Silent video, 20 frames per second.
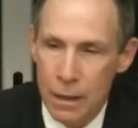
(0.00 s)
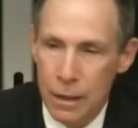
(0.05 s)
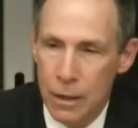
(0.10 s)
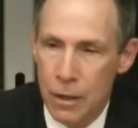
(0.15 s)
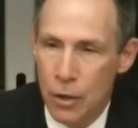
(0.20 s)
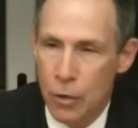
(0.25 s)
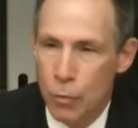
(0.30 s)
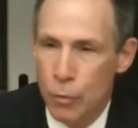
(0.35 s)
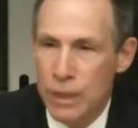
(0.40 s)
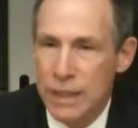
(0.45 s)

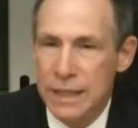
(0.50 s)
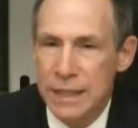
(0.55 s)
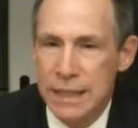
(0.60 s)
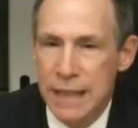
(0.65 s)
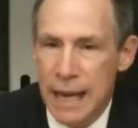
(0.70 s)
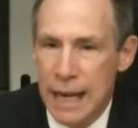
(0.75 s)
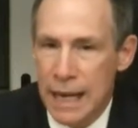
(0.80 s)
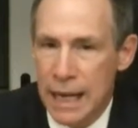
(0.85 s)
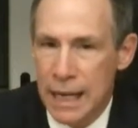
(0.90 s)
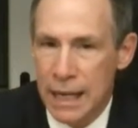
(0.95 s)
Are we
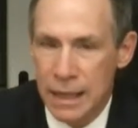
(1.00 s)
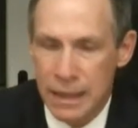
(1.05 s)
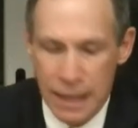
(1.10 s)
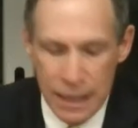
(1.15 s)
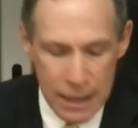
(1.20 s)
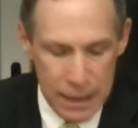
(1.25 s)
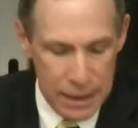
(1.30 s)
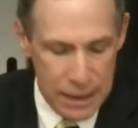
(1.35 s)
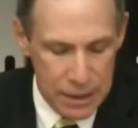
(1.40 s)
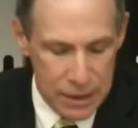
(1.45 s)
saying that
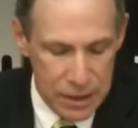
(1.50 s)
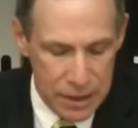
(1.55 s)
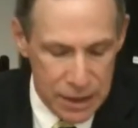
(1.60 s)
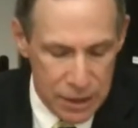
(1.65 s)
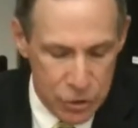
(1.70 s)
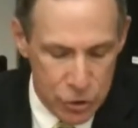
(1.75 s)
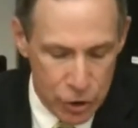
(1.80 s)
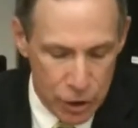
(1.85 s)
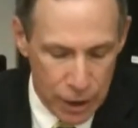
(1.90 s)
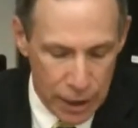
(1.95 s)
in this
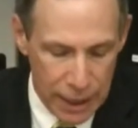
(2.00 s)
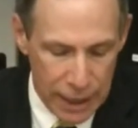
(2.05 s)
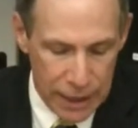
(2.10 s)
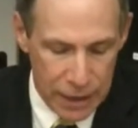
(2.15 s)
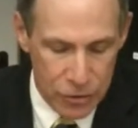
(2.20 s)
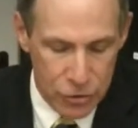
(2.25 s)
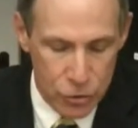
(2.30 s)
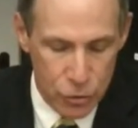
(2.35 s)
digital age,